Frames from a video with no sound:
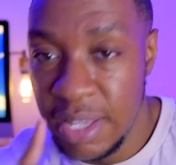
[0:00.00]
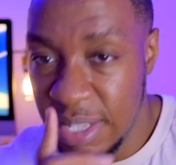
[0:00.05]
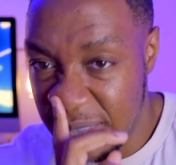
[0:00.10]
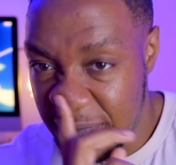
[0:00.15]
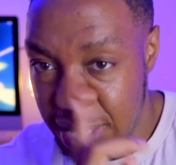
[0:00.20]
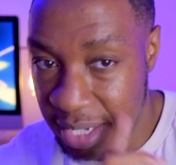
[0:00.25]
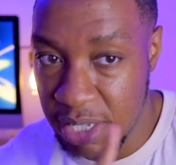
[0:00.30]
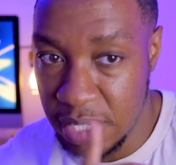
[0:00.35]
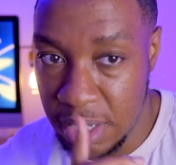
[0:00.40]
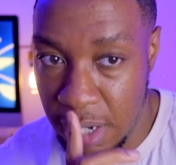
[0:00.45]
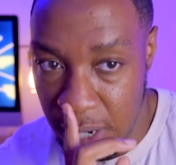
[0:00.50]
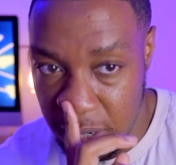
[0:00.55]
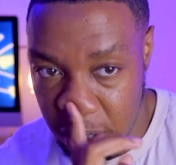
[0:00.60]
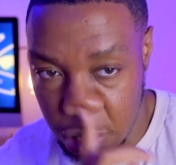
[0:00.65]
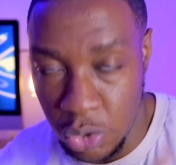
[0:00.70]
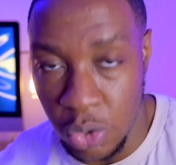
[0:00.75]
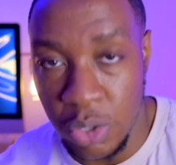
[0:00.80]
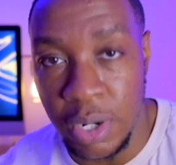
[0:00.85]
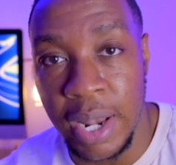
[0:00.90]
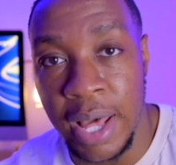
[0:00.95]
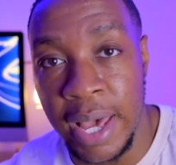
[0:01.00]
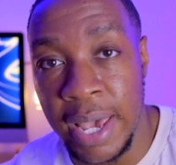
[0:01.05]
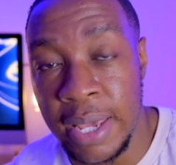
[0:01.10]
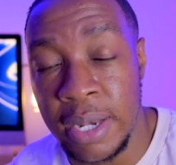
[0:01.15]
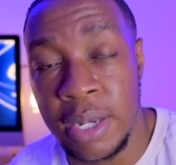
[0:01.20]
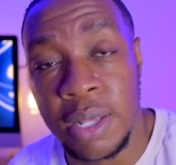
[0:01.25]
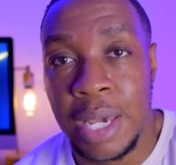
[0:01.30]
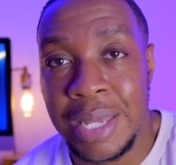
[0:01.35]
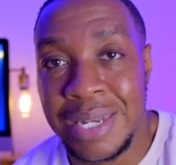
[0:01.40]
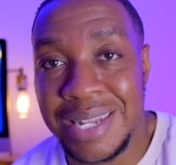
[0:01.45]
discussed
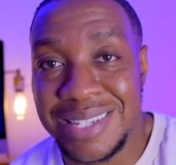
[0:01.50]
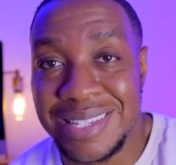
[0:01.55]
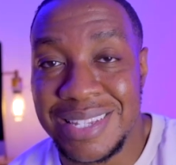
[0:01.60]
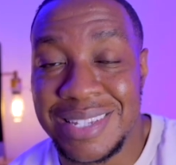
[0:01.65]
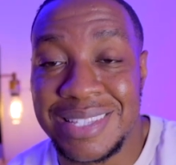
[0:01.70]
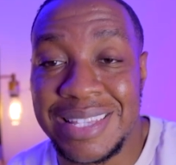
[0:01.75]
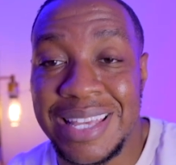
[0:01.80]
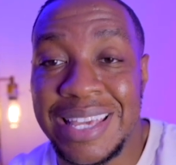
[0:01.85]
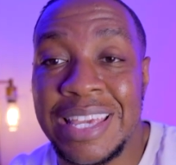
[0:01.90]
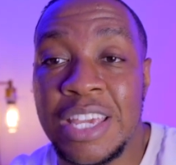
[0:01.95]
online, and this is the